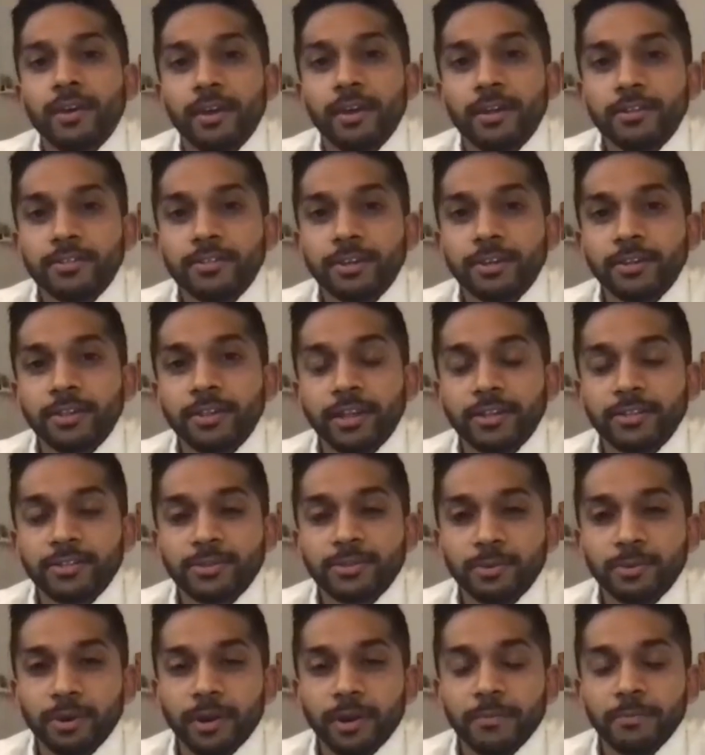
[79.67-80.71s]
And so
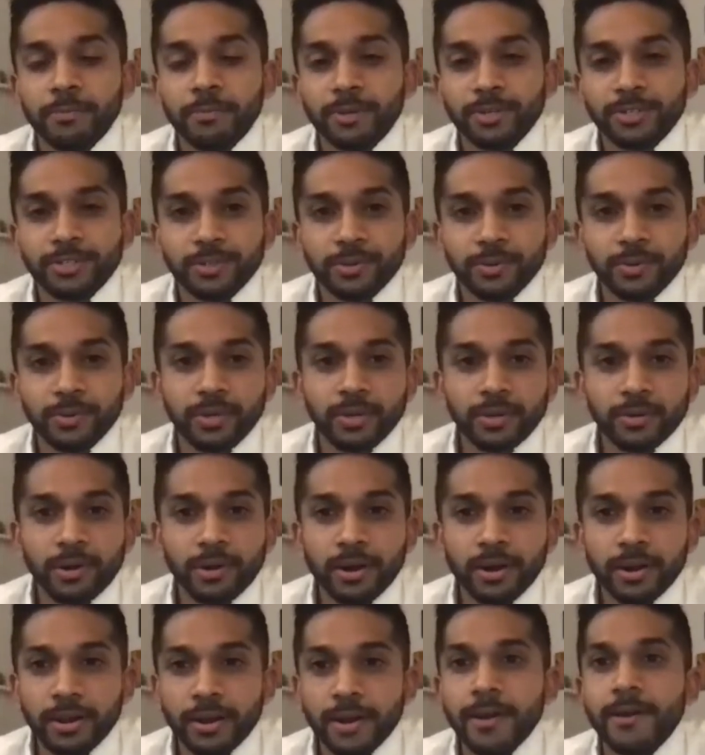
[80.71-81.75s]
that's what I'm pursuing
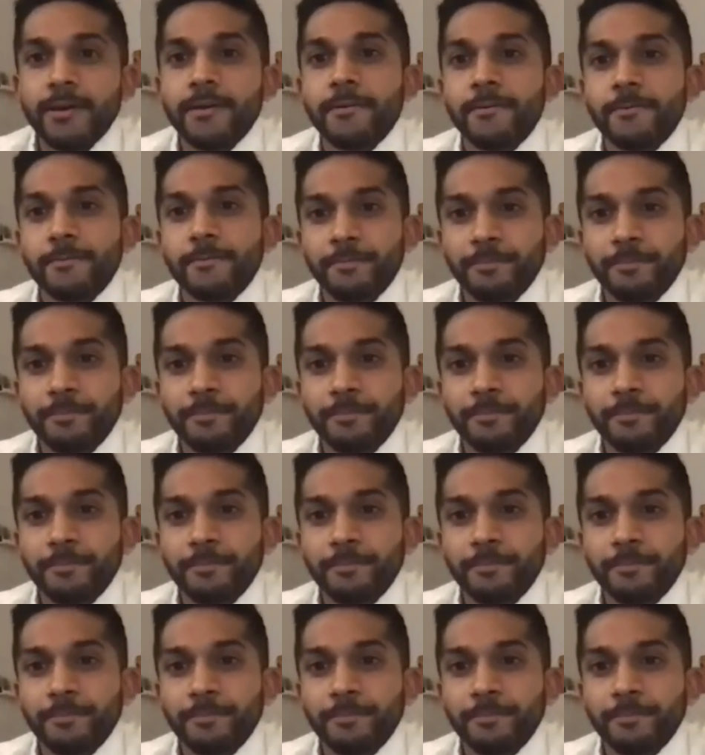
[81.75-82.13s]
right now.